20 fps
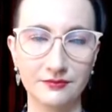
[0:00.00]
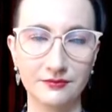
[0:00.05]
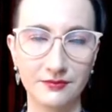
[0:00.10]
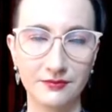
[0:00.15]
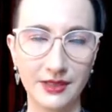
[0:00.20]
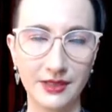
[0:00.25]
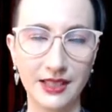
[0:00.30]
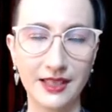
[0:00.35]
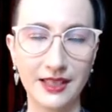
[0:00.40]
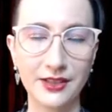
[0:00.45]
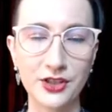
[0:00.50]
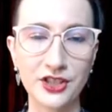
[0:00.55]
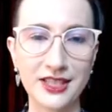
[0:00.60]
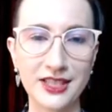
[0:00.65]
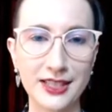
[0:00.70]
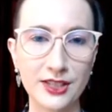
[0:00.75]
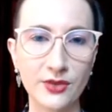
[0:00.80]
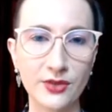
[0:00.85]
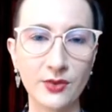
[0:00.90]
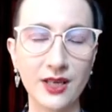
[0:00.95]
Yeah, you just
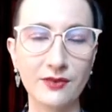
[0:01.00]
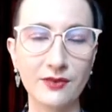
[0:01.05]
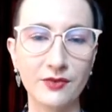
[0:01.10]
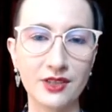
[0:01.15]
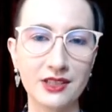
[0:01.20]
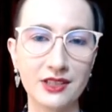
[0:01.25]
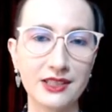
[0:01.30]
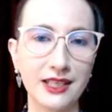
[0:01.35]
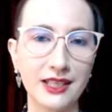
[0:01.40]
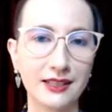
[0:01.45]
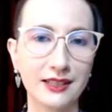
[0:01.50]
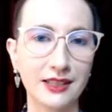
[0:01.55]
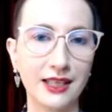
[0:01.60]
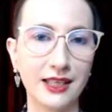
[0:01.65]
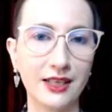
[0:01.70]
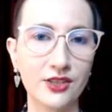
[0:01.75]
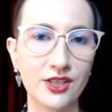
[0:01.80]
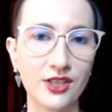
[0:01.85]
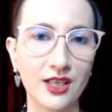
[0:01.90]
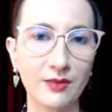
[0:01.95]
have to wait for the tech to
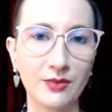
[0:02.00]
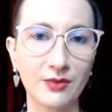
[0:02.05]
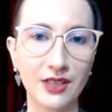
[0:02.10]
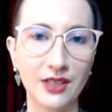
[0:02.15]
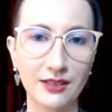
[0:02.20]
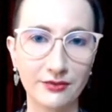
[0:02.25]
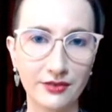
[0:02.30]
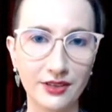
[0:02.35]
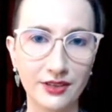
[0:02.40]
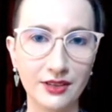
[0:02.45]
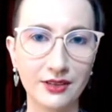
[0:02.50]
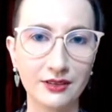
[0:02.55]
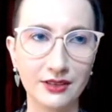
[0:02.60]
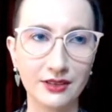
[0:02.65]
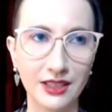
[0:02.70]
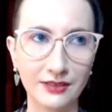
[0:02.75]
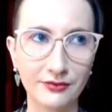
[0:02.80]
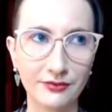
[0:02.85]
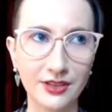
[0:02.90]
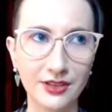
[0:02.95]
catch up. I feel
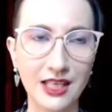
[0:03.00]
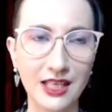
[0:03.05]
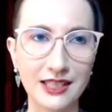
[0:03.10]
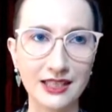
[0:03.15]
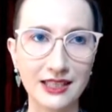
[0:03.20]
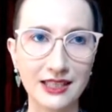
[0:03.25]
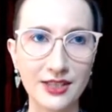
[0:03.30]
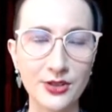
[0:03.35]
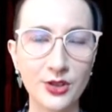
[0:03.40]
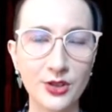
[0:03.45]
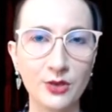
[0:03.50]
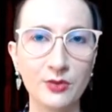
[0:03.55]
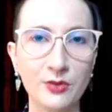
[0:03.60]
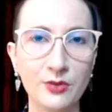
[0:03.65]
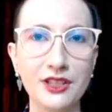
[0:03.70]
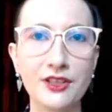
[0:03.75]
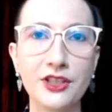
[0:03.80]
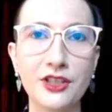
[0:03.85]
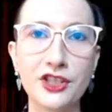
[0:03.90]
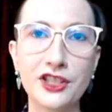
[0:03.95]
I feel like that too. But
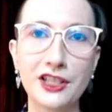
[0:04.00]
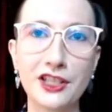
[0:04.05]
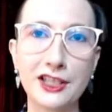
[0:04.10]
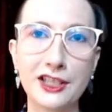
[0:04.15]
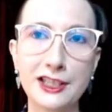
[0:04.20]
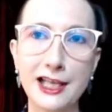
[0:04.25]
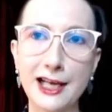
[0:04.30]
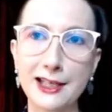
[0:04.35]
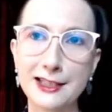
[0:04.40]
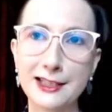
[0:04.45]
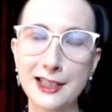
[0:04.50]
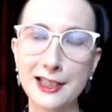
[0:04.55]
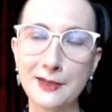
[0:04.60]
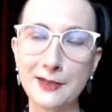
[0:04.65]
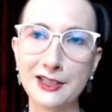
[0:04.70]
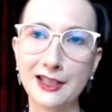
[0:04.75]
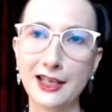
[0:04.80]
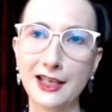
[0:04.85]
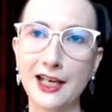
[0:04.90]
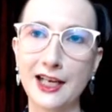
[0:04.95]
then the, the tech seems
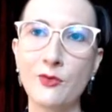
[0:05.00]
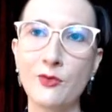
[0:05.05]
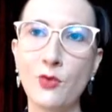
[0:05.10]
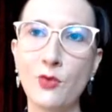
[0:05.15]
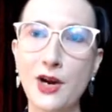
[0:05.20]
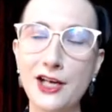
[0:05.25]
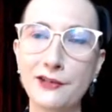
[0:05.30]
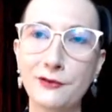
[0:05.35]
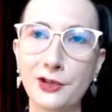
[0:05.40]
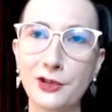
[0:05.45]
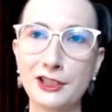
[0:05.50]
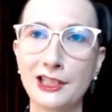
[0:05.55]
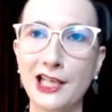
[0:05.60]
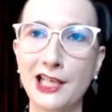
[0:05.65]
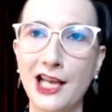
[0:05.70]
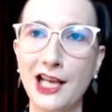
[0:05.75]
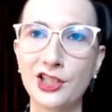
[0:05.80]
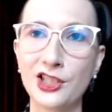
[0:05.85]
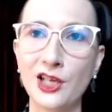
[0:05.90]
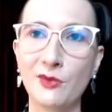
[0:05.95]
to, like, I'm waiting for it to
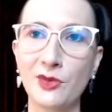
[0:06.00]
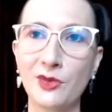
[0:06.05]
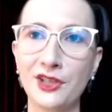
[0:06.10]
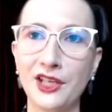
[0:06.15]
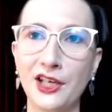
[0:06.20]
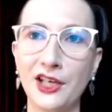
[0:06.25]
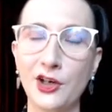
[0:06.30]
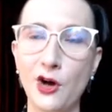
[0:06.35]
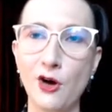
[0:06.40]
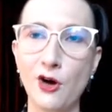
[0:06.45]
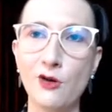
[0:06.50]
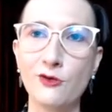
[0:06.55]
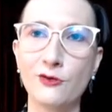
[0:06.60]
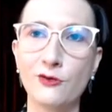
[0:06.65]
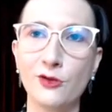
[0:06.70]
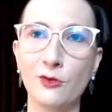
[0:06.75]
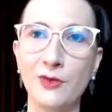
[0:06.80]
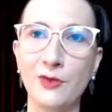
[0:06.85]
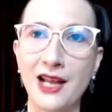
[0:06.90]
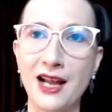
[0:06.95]
catch up, but then it
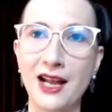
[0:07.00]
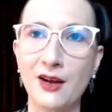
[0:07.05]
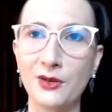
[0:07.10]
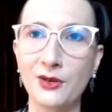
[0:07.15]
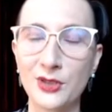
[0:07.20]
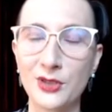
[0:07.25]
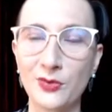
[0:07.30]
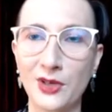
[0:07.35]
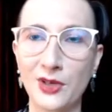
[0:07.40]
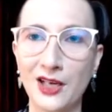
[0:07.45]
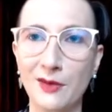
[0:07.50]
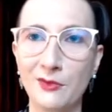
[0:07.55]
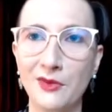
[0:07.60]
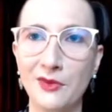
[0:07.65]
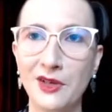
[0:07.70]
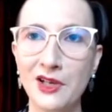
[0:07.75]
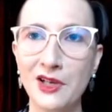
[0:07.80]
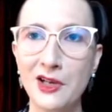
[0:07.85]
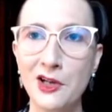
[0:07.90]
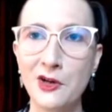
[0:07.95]
overbounds what I'm
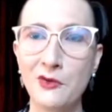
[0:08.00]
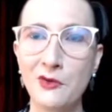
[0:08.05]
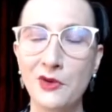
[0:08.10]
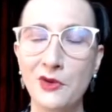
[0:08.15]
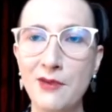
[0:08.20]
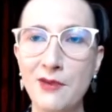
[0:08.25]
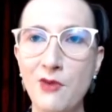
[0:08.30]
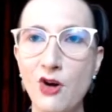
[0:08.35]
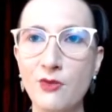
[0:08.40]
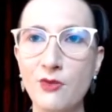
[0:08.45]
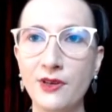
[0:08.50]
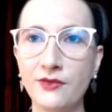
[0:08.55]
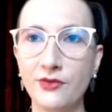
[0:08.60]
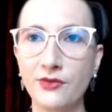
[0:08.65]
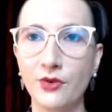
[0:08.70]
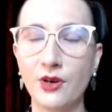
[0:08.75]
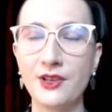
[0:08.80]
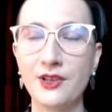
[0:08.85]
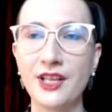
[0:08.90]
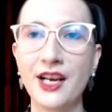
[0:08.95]
what I'm hoping
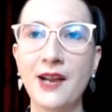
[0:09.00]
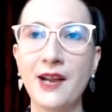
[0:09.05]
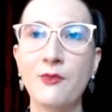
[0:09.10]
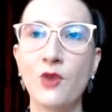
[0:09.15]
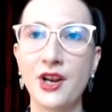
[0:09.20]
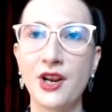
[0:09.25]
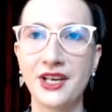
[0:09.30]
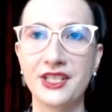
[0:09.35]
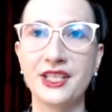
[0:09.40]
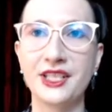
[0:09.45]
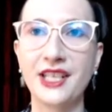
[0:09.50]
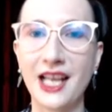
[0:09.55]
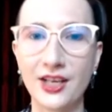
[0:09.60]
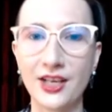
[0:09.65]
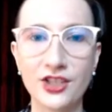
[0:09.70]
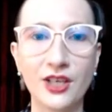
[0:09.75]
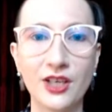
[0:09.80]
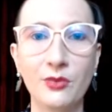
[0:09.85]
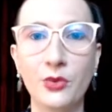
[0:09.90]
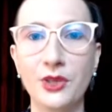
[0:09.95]
for, and then I'm running to
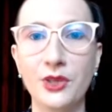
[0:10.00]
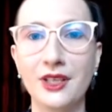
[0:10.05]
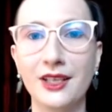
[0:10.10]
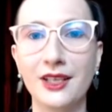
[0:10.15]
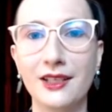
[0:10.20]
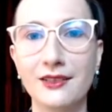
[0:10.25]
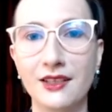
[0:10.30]
catch up with it.